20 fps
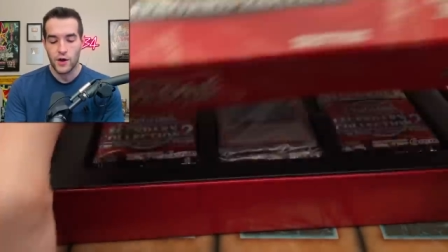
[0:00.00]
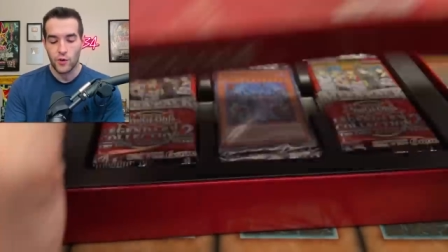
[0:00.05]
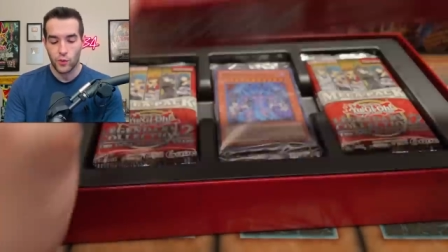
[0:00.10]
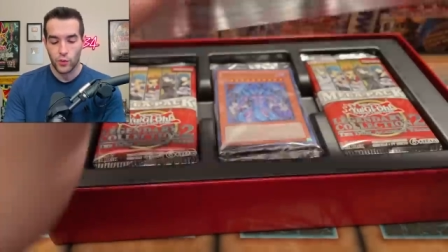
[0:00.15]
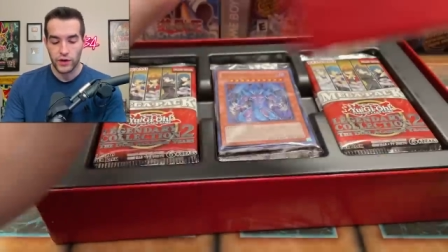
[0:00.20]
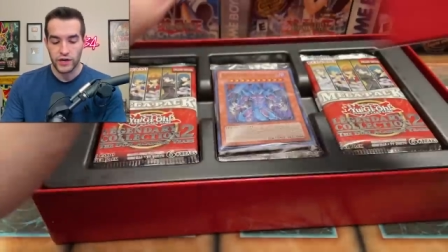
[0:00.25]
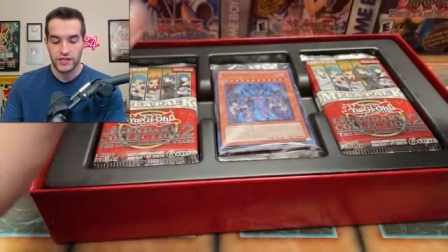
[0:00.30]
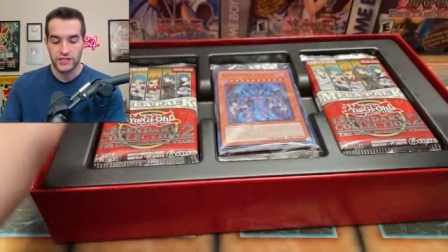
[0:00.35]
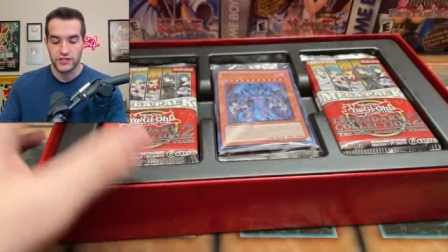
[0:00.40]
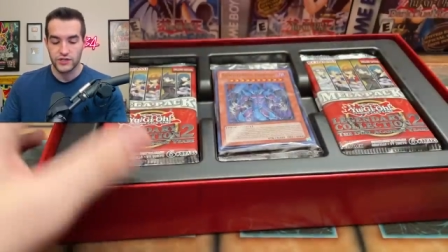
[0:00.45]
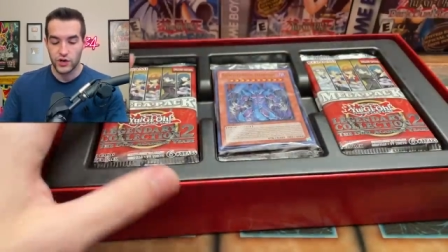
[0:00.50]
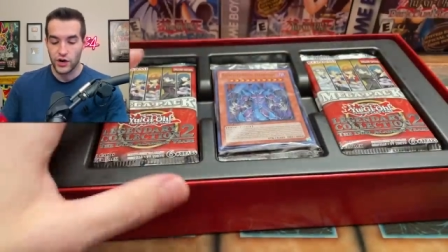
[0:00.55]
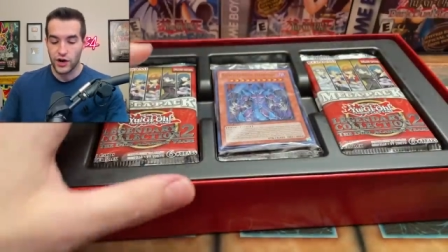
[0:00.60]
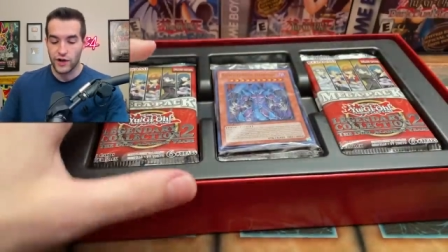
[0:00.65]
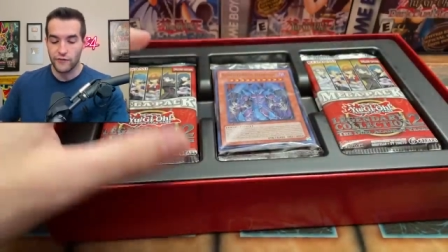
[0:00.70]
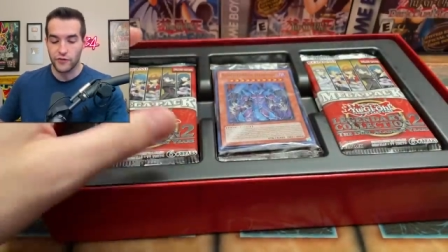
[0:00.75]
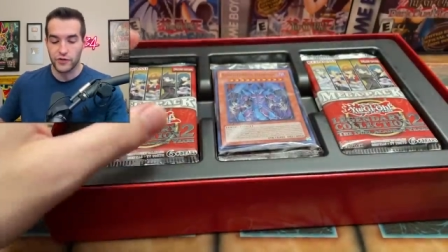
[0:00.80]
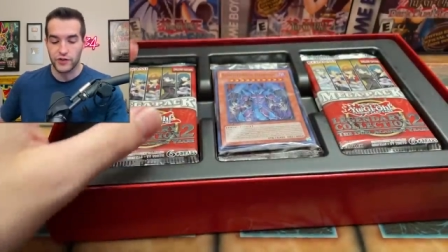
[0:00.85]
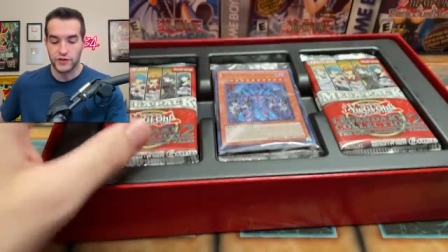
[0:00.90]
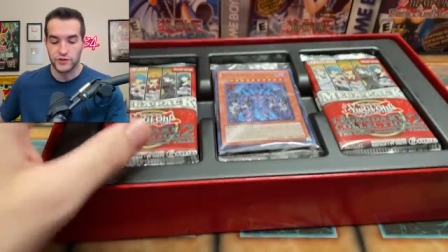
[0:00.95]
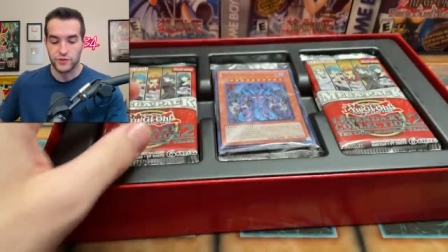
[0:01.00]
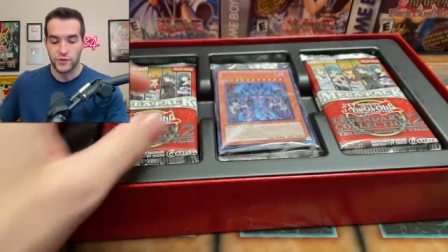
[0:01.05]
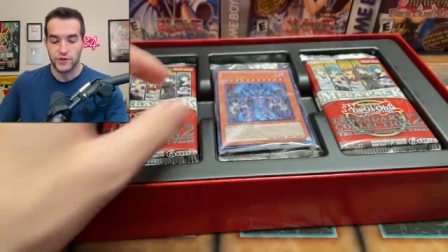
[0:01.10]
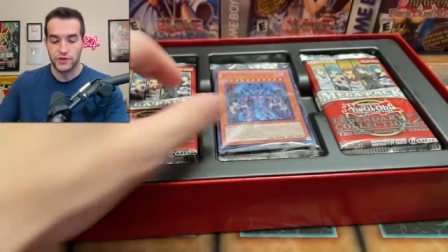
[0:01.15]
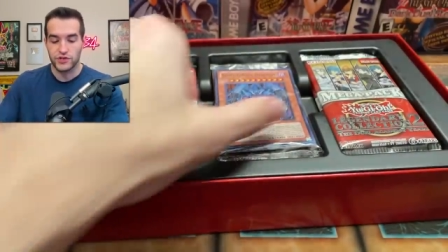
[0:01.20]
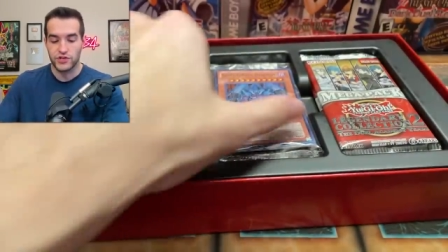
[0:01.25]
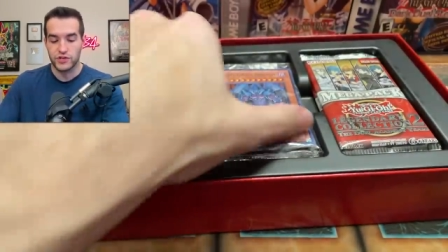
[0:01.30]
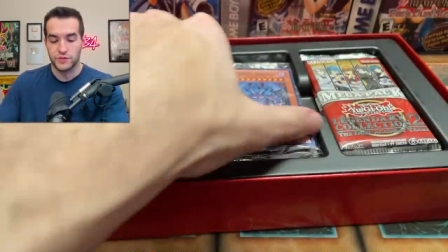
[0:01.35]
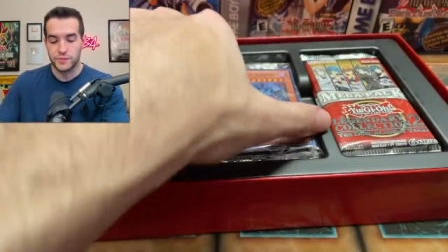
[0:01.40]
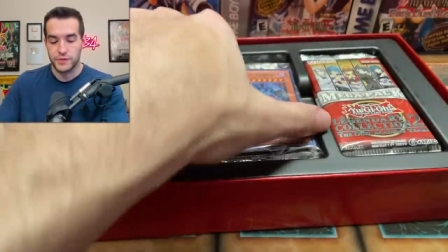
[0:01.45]
We're going to start off with this
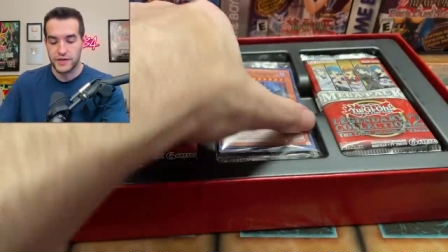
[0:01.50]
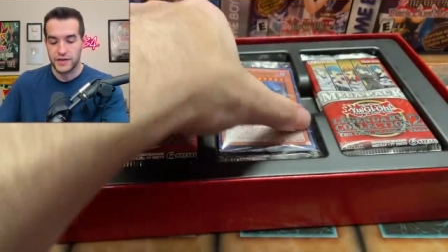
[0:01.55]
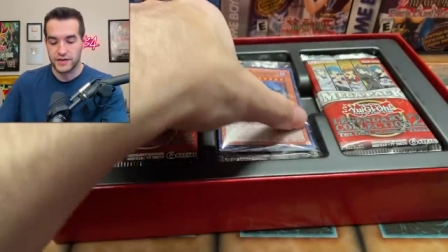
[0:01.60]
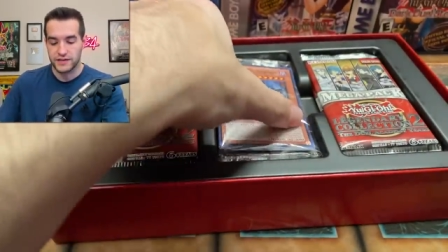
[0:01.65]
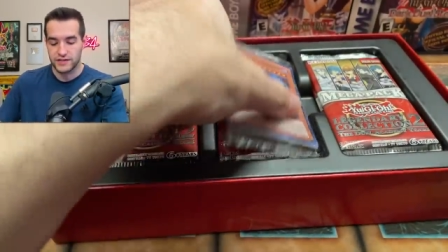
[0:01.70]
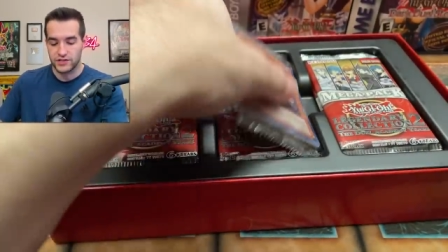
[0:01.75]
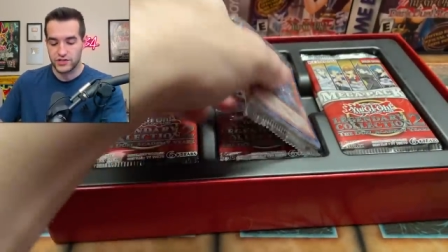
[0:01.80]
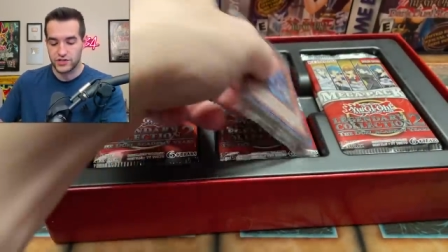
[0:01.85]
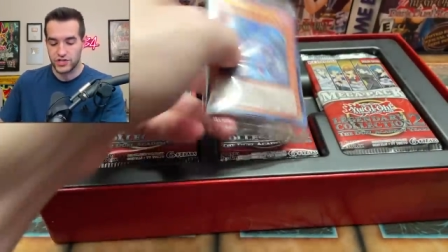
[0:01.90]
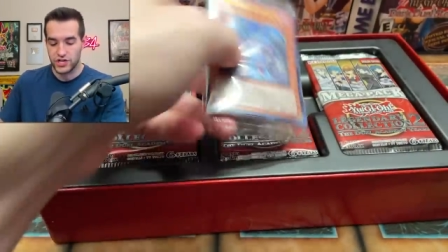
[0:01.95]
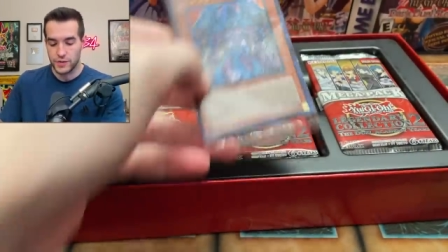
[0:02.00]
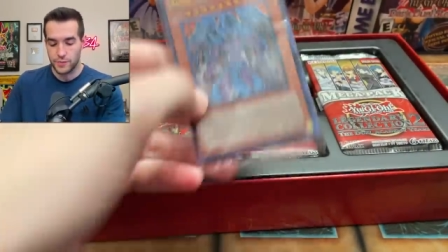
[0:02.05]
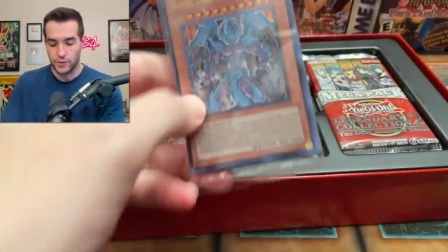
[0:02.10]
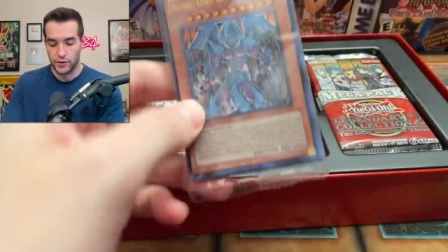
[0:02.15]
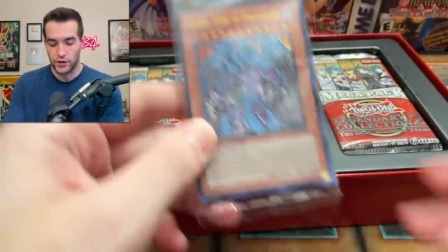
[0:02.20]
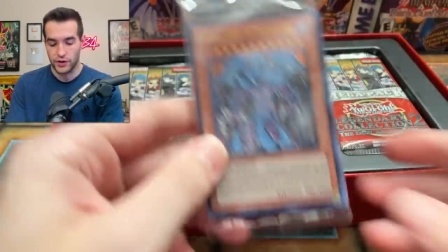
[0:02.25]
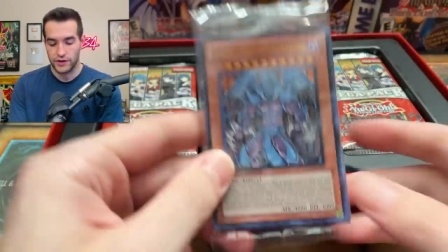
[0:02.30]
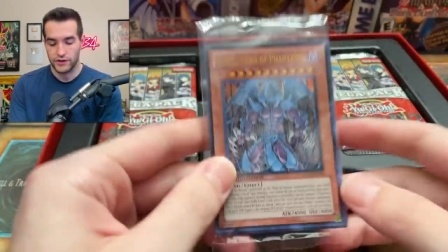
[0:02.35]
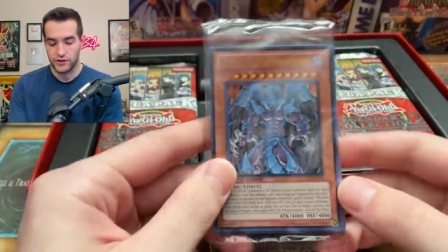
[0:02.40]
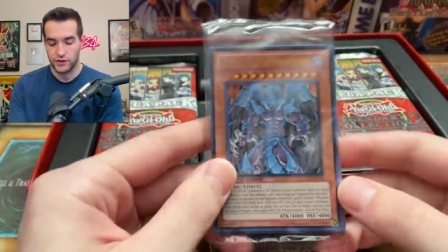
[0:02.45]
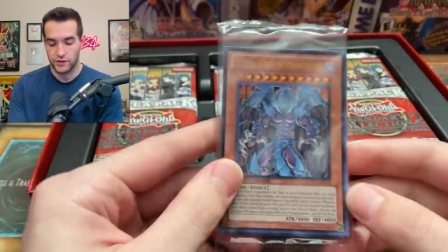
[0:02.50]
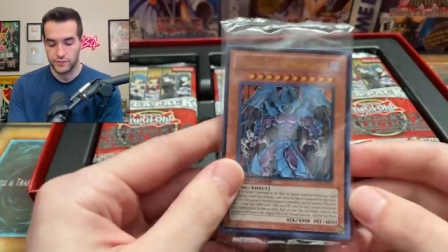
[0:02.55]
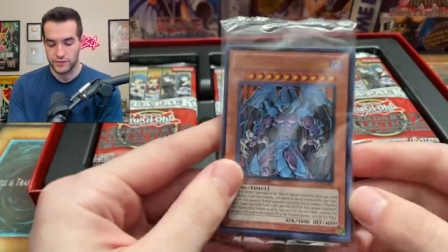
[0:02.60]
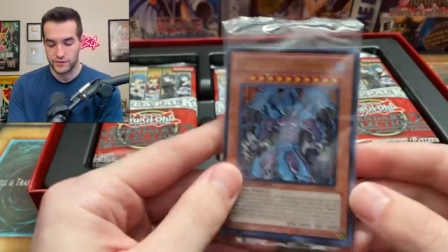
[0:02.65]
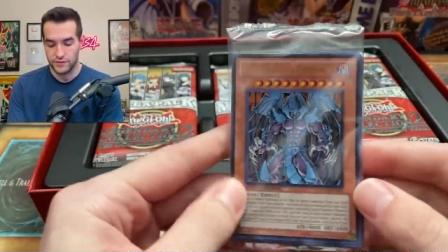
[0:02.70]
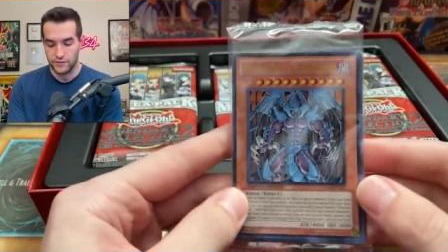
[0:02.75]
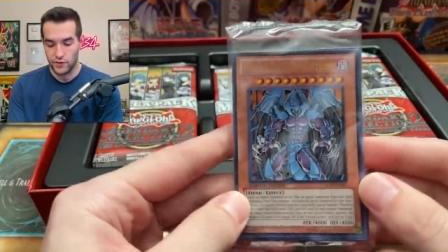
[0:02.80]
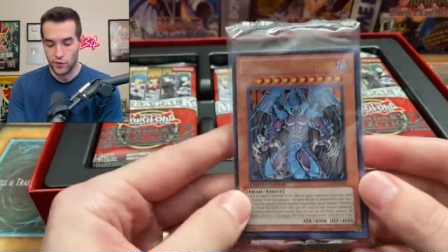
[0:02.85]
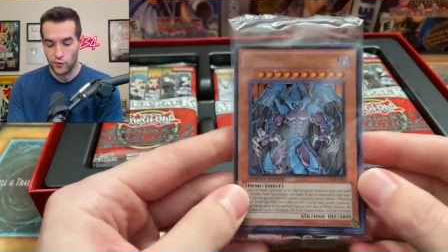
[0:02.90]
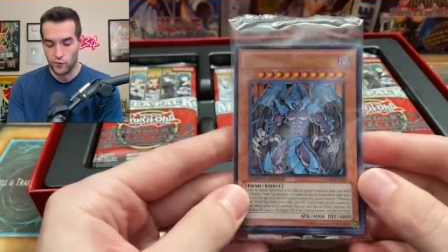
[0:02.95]
one just because it's cheaper in terms
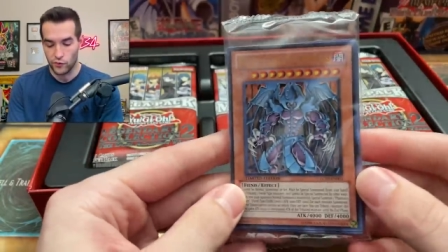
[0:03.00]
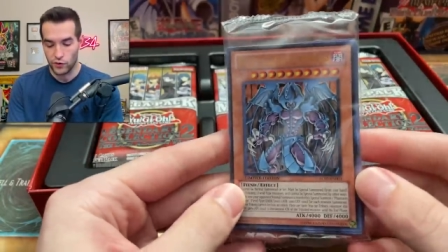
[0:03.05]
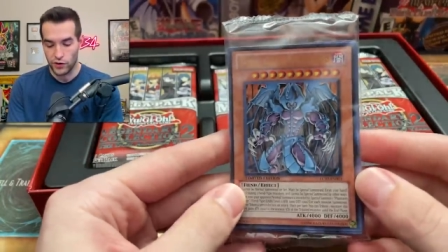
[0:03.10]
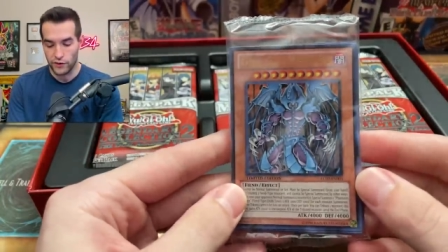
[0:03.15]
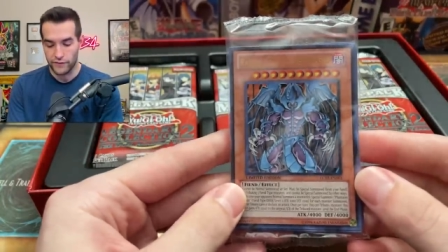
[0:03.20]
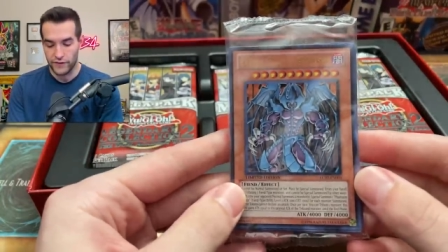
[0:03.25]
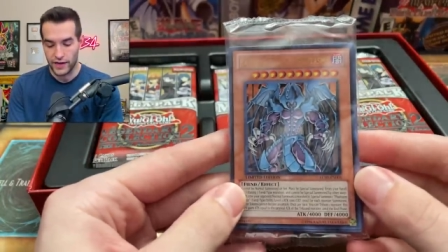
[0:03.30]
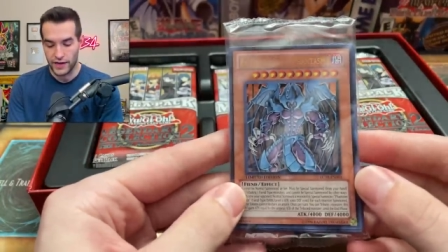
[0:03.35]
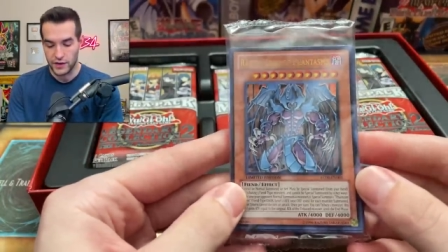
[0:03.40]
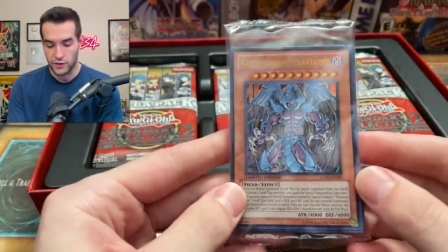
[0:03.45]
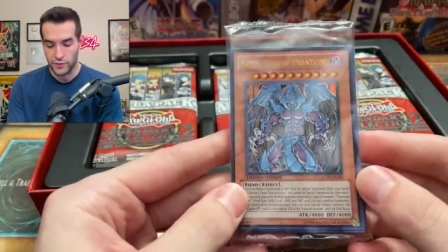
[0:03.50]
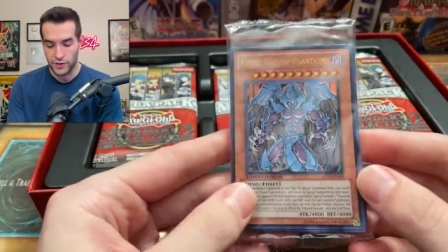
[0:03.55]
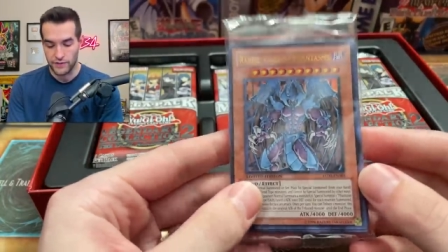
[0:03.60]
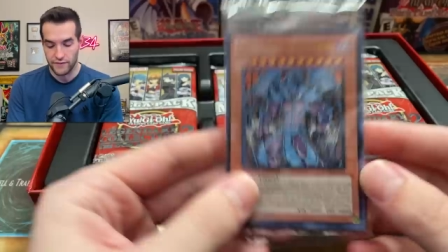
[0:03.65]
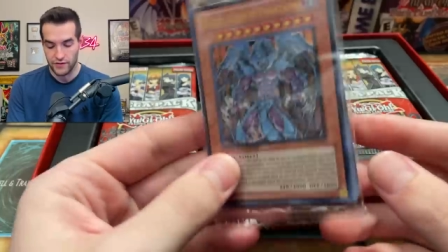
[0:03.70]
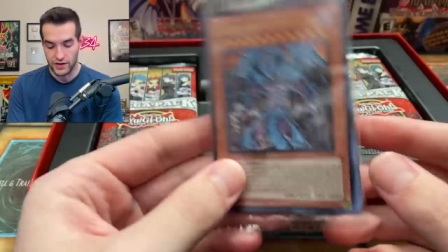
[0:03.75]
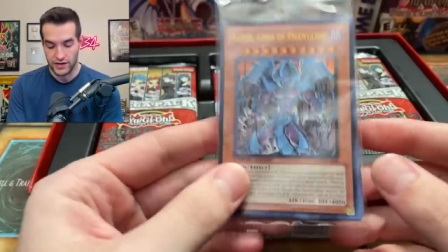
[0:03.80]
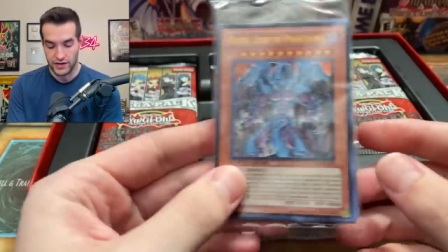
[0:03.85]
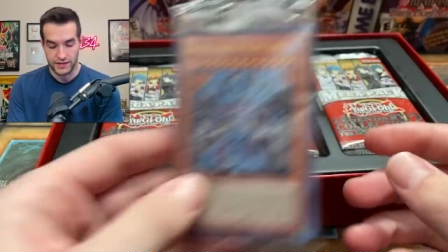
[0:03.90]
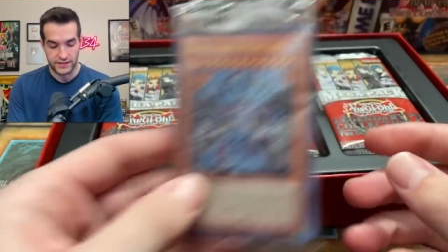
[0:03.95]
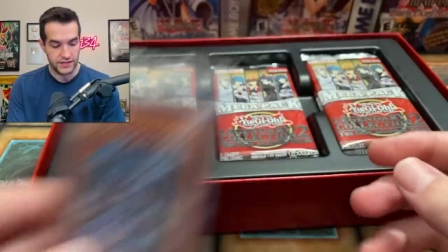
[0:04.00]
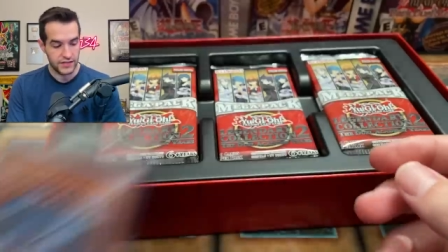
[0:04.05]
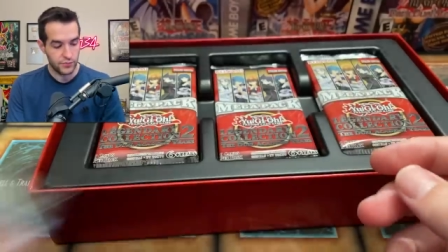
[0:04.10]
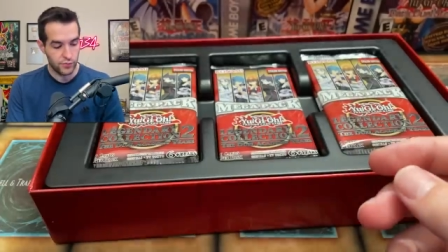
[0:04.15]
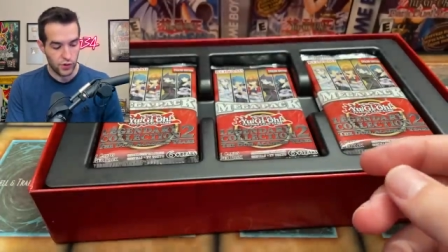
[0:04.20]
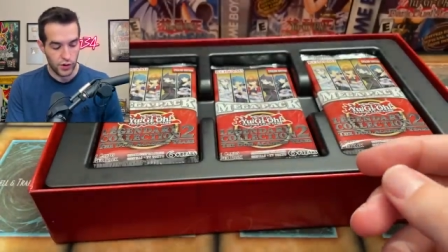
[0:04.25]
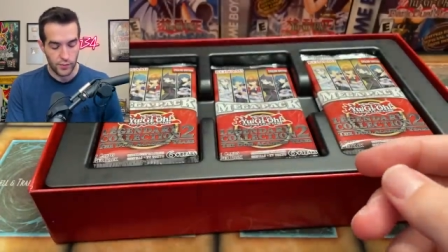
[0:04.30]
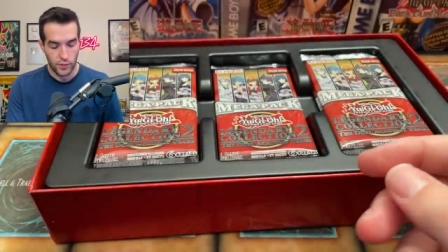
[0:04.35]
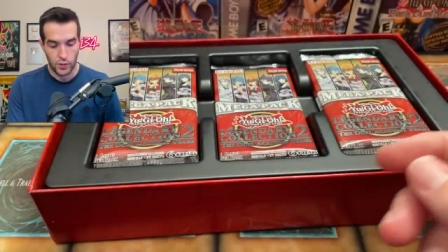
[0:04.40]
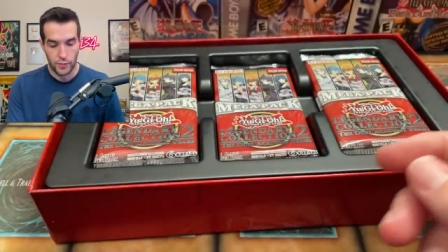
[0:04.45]
of overall value. We have a nice
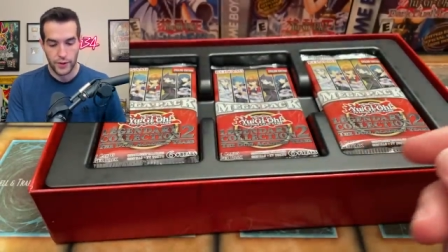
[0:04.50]
promo